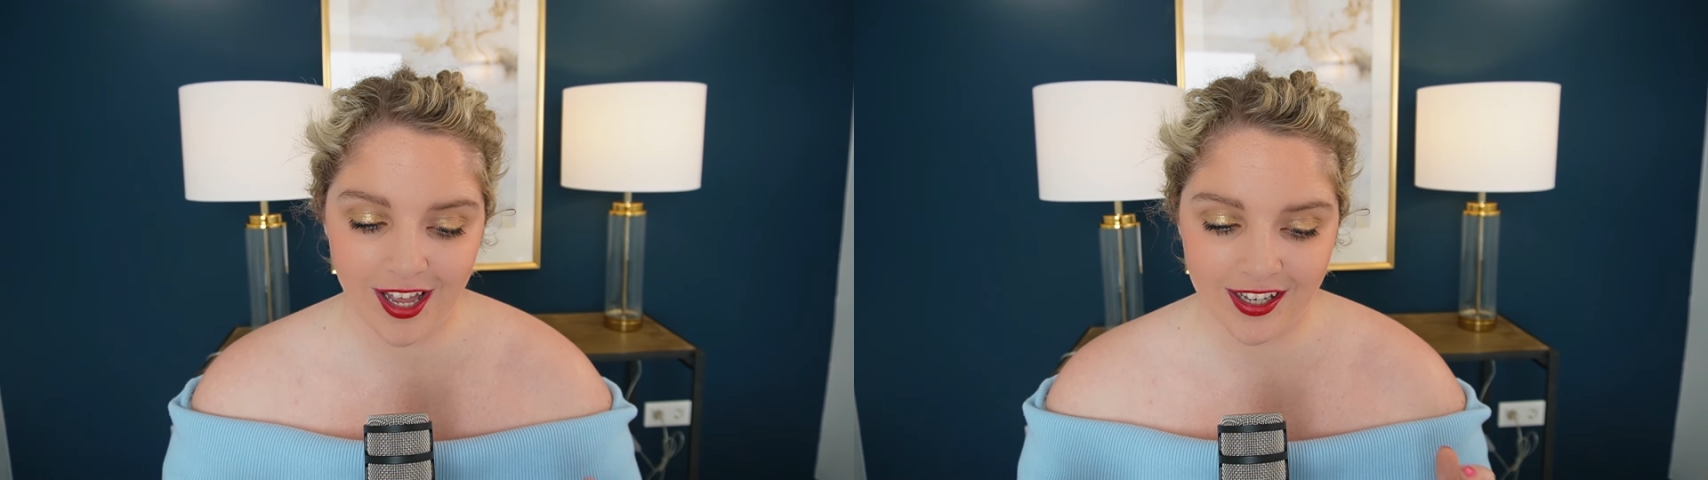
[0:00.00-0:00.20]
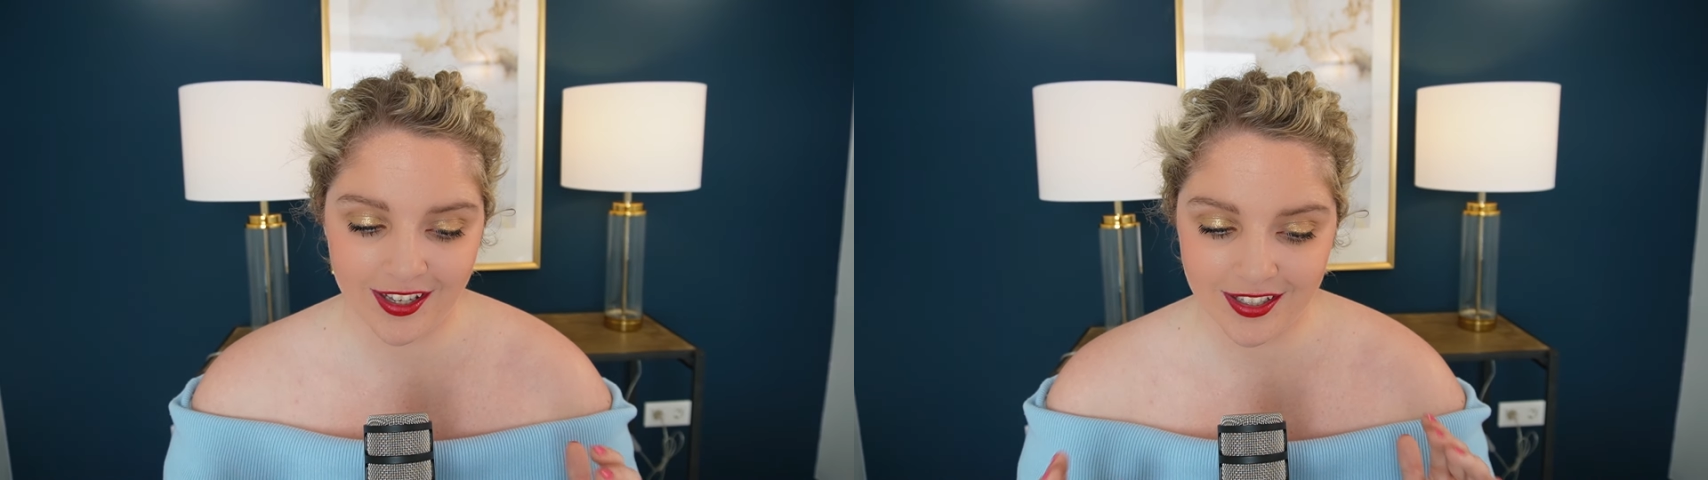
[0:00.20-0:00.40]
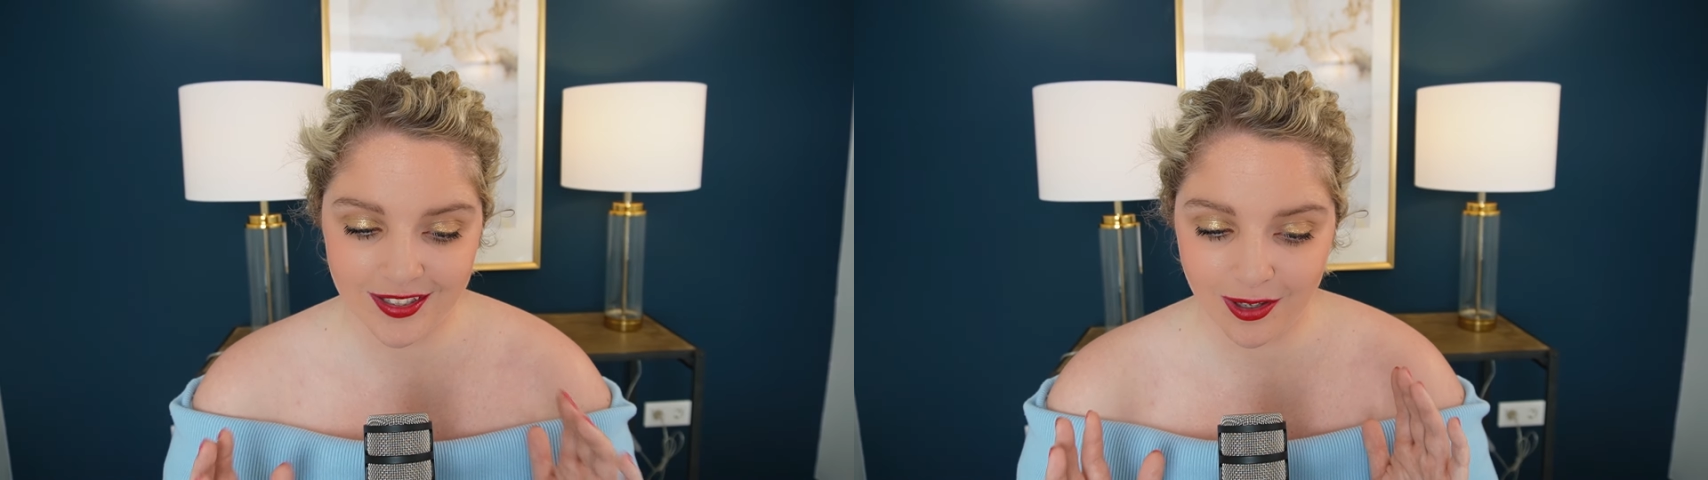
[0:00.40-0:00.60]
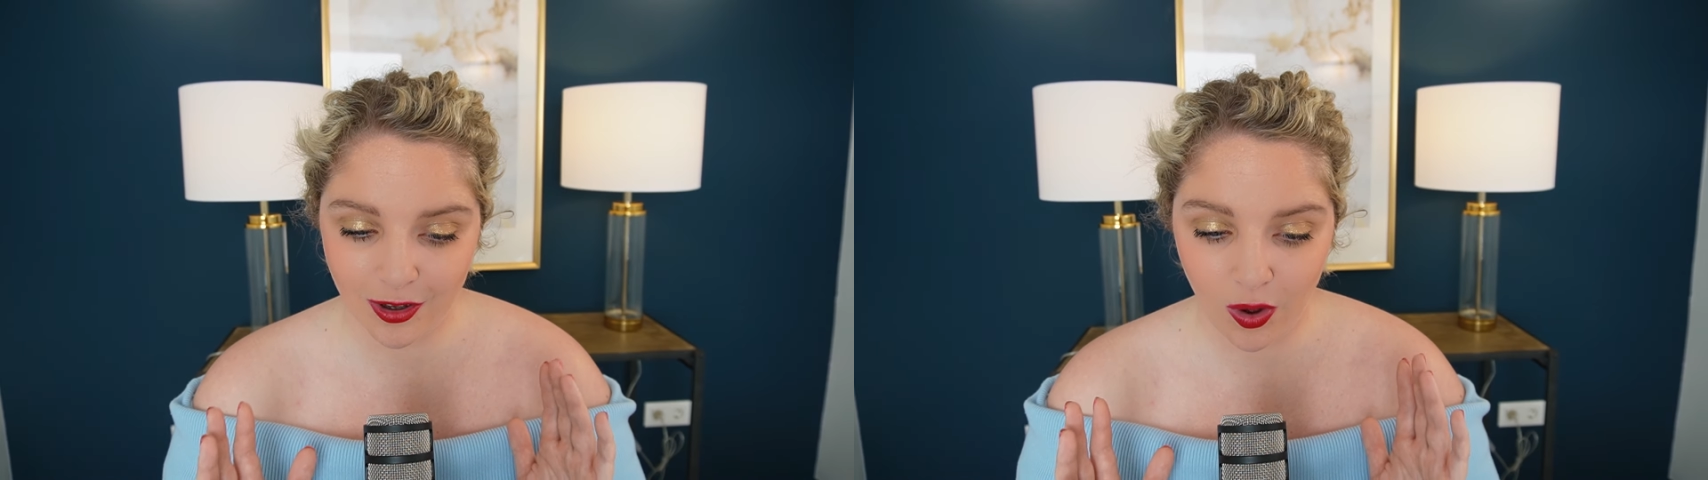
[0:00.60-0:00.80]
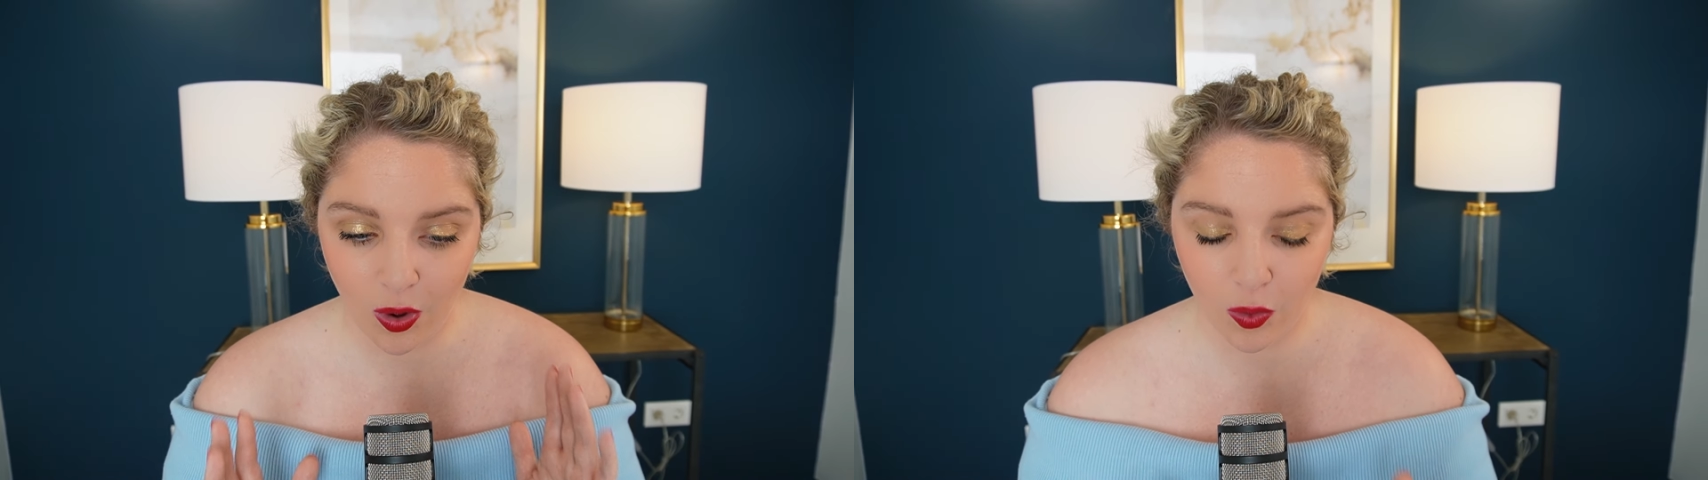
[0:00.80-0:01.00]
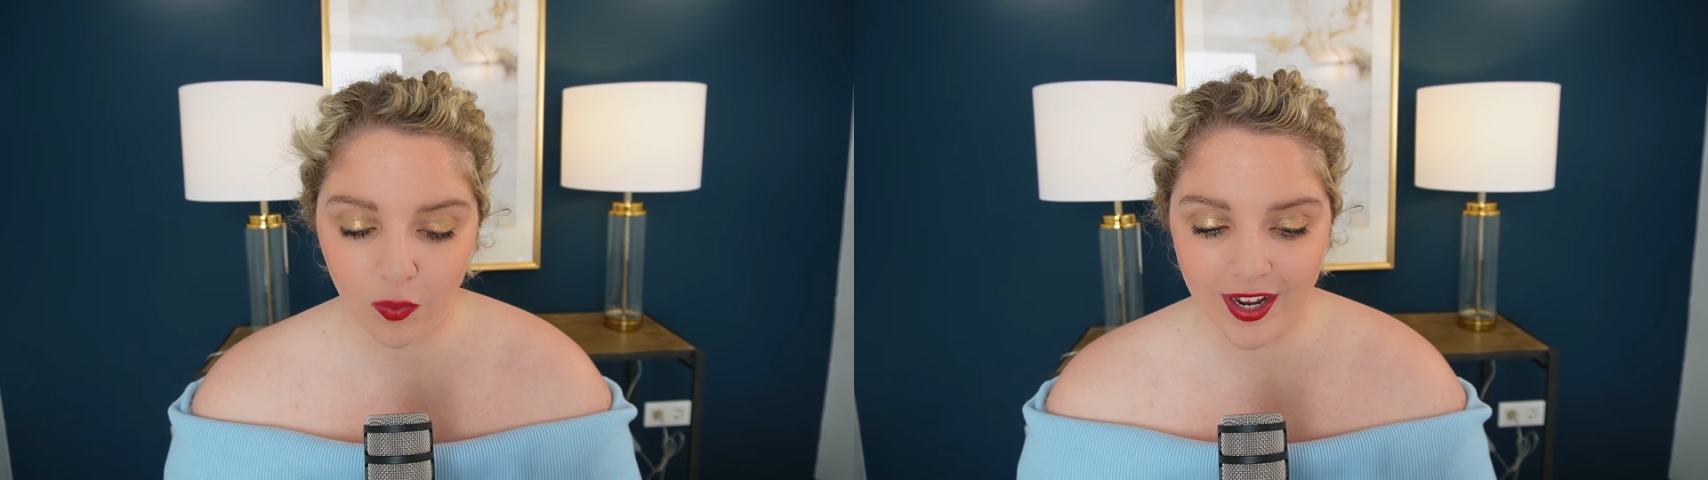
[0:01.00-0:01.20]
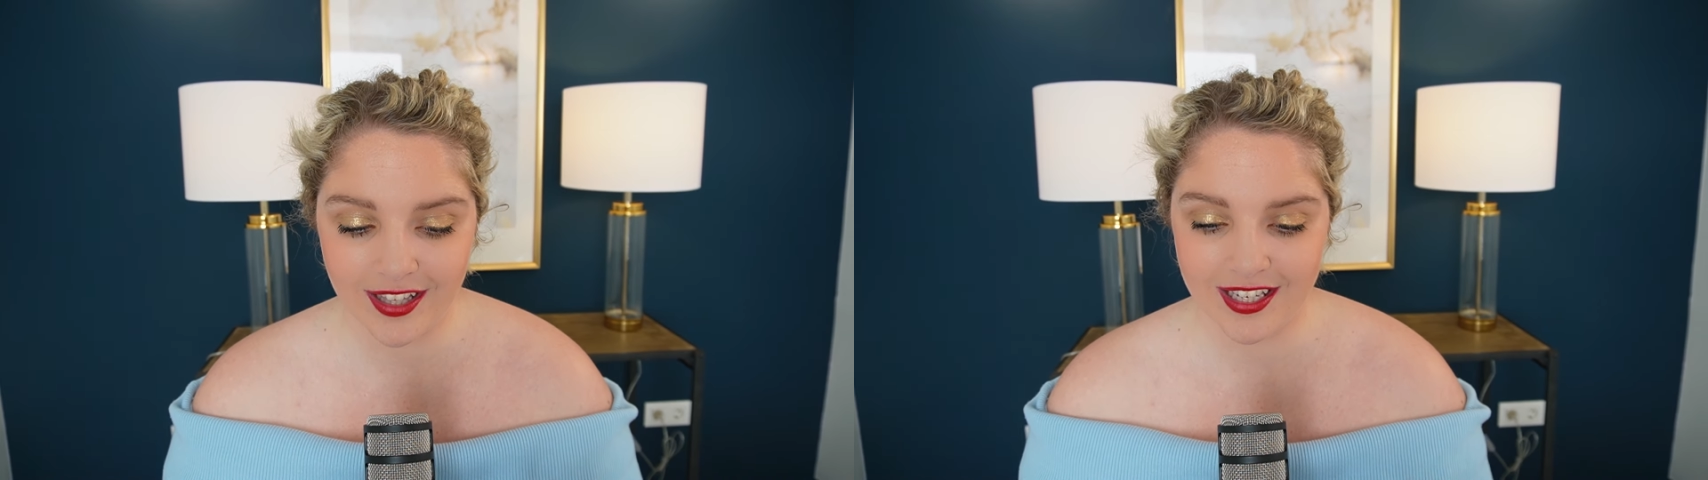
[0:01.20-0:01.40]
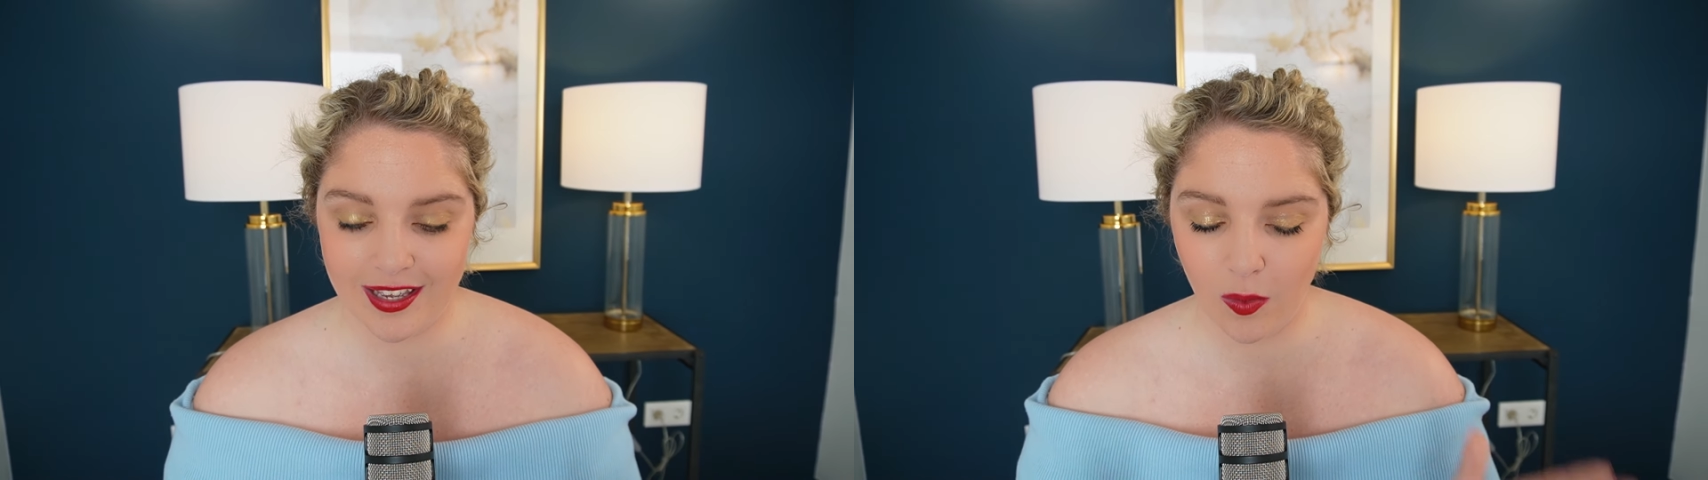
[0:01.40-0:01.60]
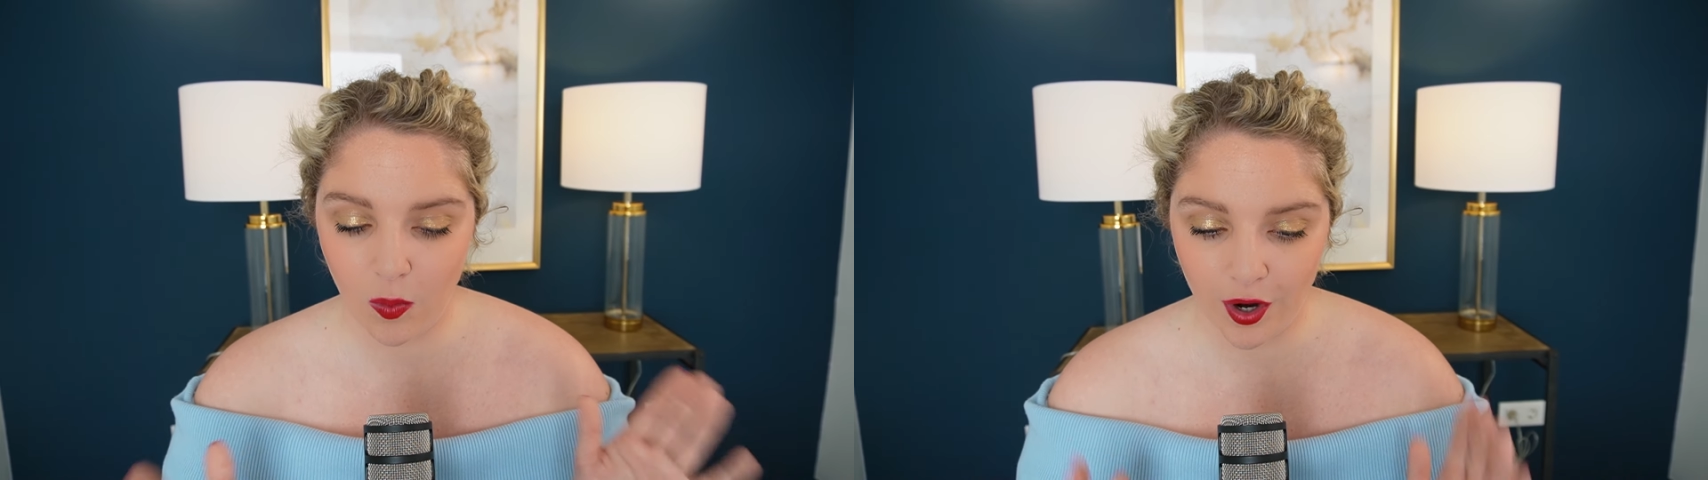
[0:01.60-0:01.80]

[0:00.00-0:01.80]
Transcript: and it is already